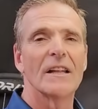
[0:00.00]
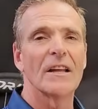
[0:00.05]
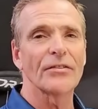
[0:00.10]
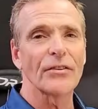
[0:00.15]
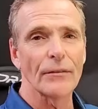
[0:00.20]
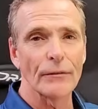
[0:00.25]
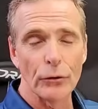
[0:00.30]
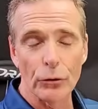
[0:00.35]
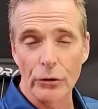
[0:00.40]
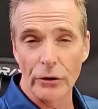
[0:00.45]

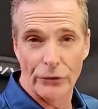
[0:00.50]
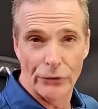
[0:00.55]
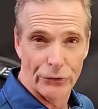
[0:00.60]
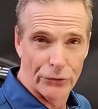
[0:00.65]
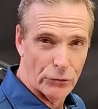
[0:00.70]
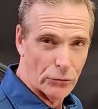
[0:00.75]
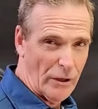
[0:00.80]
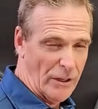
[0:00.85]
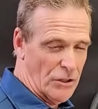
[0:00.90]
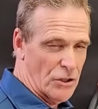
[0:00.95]
Let's have a look at
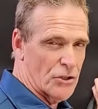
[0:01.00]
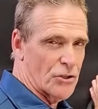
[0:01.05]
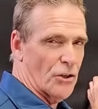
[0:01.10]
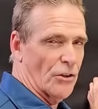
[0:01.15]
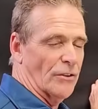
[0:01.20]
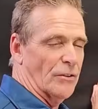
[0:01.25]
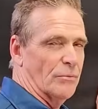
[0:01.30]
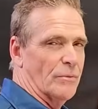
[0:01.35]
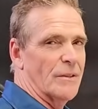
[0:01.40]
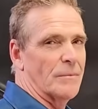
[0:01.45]
scratches
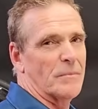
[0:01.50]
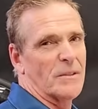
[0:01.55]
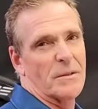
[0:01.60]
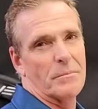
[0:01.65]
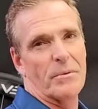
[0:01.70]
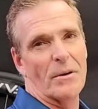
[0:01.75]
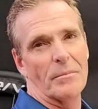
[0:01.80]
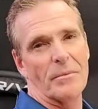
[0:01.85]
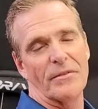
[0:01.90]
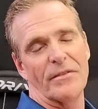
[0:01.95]
on the rim, and
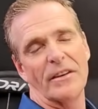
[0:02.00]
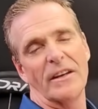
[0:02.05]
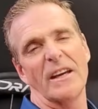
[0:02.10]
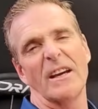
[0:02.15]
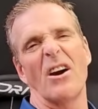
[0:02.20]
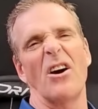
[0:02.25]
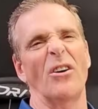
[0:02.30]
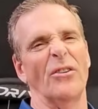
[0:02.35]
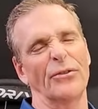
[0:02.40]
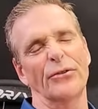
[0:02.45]
you're probably
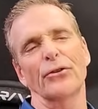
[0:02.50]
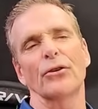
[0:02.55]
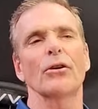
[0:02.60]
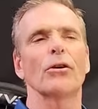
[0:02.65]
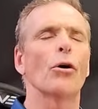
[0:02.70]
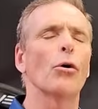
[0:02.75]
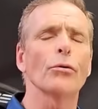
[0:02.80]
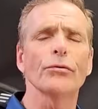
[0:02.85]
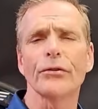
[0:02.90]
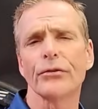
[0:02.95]
thinking, oh, of
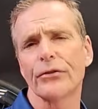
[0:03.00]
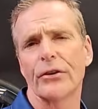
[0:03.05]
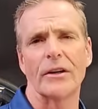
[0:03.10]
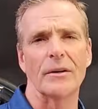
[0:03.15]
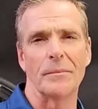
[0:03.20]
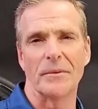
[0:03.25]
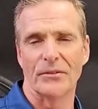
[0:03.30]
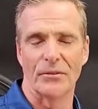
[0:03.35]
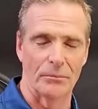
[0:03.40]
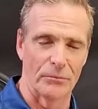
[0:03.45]
course there's
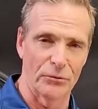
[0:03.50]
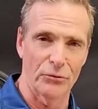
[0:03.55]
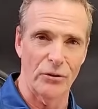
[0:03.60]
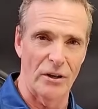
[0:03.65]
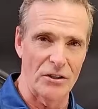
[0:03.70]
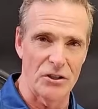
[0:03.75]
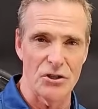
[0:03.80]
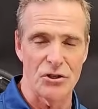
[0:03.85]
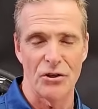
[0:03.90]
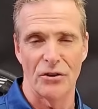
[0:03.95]
going to be some
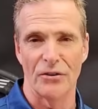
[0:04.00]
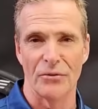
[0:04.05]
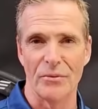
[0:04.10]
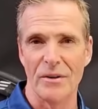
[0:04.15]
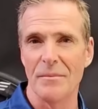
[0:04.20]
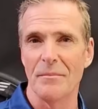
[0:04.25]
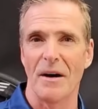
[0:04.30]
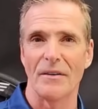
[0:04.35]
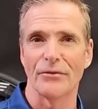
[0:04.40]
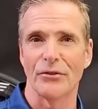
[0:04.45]
scratches on the
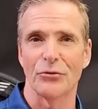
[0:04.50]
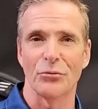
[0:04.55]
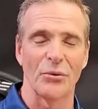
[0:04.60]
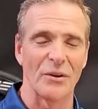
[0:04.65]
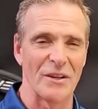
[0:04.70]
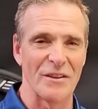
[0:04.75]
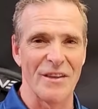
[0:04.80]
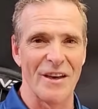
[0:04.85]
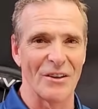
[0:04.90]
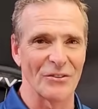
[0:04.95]
rim after
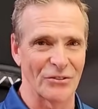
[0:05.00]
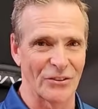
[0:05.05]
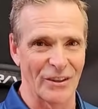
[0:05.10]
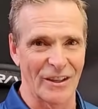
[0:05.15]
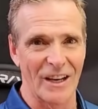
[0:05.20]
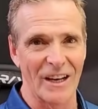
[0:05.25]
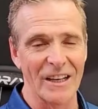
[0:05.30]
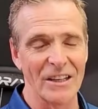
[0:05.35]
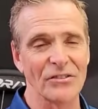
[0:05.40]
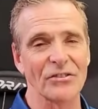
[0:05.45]

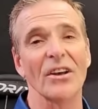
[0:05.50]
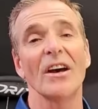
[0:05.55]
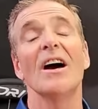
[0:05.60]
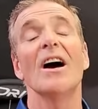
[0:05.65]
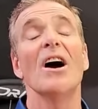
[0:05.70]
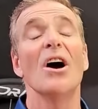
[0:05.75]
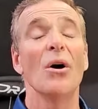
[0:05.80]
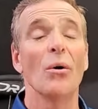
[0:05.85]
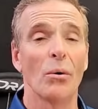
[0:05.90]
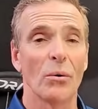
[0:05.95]
20,000 Ks.
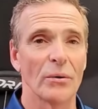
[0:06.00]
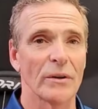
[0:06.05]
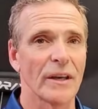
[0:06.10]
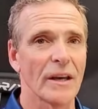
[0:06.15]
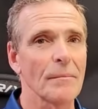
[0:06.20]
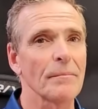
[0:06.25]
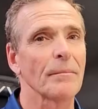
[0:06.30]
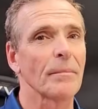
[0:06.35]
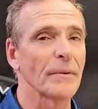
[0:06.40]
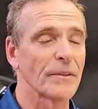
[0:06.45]
Well,
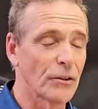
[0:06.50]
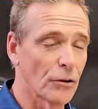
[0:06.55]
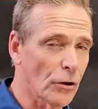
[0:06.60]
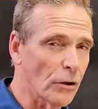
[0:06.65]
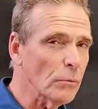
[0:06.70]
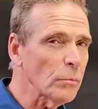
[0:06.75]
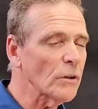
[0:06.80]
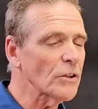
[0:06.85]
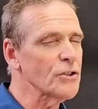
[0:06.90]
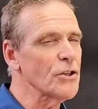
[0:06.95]
yep, but you've
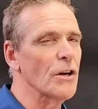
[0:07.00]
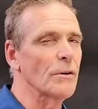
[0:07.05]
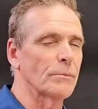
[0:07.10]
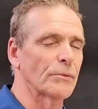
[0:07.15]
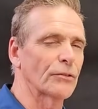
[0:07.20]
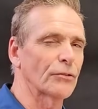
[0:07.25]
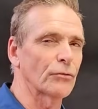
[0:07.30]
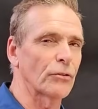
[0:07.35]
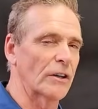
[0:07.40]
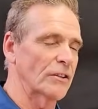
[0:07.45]
got to watch out
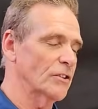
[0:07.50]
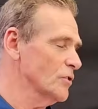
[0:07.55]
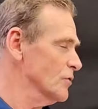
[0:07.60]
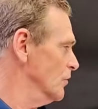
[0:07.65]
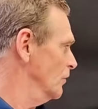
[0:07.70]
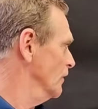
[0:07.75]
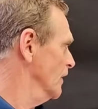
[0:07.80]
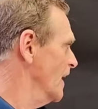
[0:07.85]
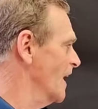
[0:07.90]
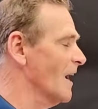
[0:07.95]
with
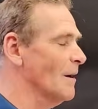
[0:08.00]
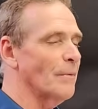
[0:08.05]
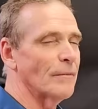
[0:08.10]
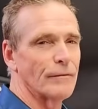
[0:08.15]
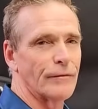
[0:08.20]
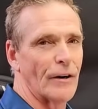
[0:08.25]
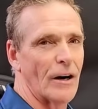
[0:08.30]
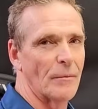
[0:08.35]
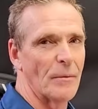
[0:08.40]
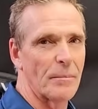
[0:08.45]
scratches on carbon
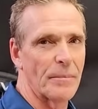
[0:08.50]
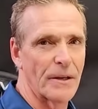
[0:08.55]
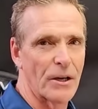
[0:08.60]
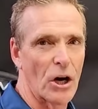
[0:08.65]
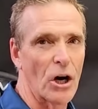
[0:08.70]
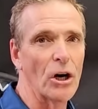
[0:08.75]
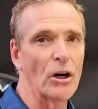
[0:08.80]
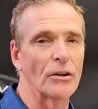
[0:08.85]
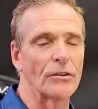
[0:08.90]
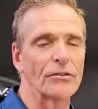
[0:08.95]
fibre
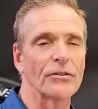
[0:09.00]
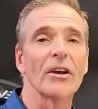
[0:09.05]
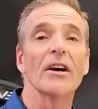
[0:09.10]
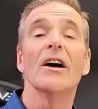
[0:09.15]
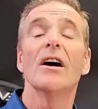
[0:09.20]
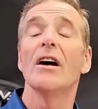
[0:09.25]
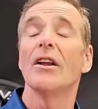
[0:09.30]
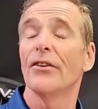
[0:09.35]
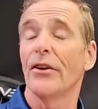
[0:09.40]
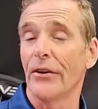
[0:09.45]
because,
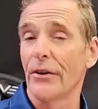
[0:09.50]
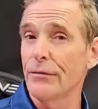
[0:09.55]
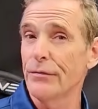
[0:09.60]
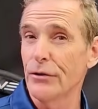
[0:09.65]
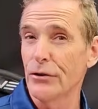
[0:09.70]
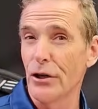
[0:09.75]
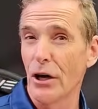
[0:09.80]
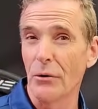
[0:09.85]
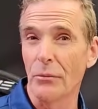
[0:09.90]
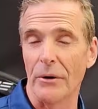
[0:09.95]
don't know
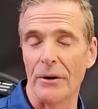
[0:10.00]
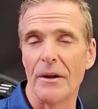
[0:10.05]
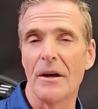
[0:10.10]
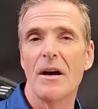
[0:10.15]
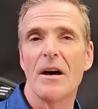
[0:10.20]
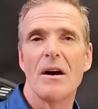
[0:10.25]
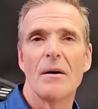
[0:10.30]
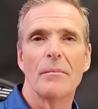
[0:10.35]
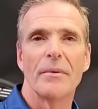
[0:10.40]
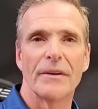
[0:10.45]
if you know it,
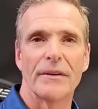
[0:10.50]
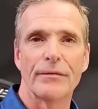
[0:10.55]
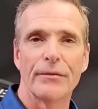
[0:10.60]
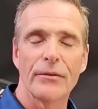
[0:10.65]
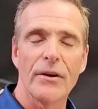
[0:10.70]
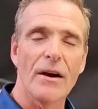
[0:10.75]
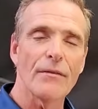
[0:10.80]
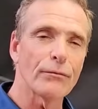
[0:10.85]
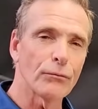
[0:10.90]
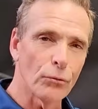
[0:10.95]
but if
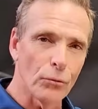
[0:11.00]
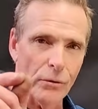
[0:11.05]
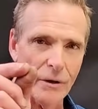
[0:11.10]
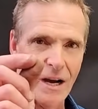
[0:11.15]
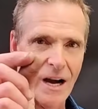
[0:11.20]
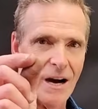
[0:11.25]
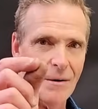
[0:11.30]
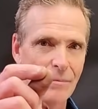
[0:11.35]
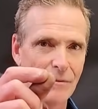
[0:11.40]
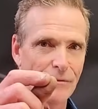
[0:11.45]
you have raw
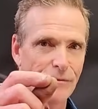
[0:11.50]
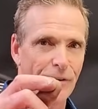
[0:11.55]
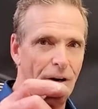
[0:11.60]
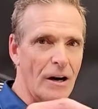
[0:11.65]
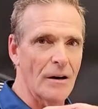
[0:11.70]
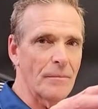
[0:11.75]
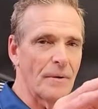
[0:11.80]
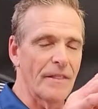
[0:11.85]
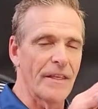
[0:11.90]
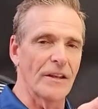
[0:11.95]
carbon
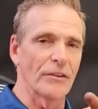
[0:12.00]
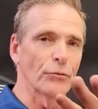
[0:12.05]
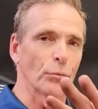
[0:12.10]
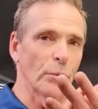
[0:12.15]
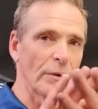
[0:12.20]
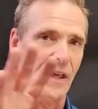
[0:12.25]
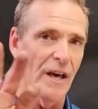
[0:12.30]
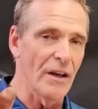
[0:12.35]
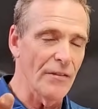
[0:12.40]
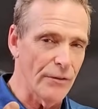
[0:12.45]
fibre
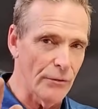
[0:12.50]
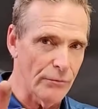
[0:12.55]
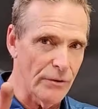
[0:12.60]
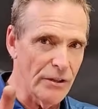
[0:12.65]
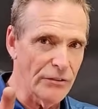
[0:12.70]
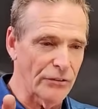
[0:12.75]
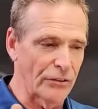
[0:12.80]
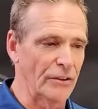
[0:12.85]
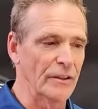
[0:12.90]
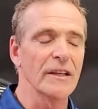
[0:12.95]
that's without the
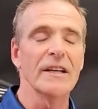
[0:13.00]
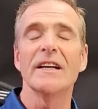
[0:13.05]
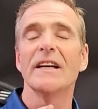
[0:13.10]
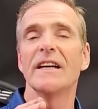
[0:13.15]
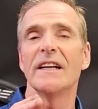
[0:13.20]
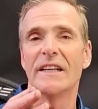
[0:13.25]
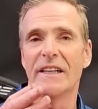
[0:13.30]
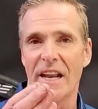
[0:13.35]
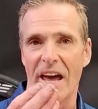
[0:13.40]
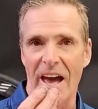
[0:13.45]
resin,
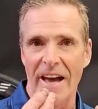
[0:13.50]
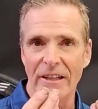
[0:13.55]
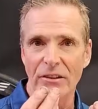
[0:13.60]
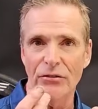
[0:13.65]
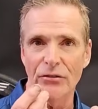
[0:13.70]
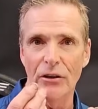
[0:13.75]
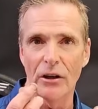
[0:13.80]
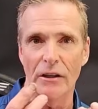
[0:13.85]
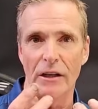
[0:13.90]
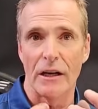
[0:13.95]
it
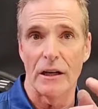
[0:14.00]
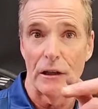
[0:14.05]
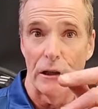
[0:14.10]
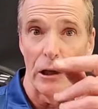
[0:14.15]
acts like a